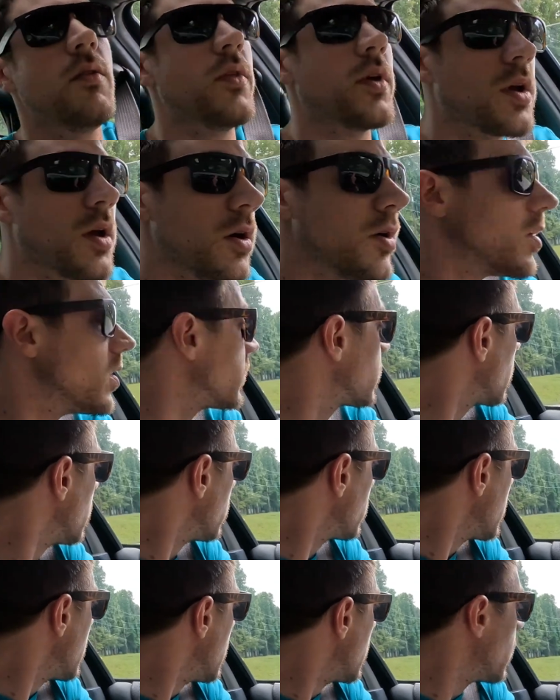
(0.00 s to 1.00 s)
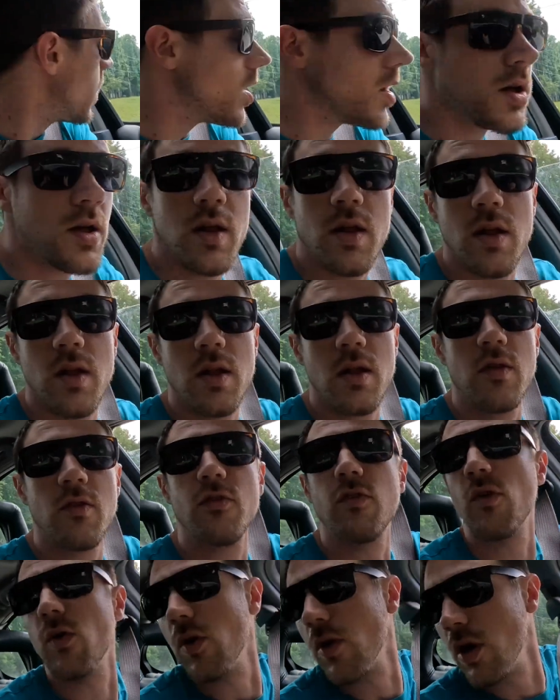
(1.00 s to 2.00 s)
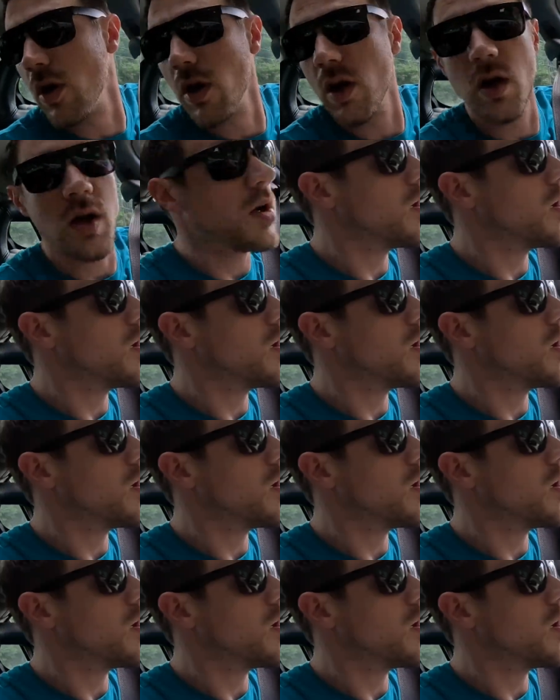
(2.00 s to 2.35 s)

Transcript: the code has gone out for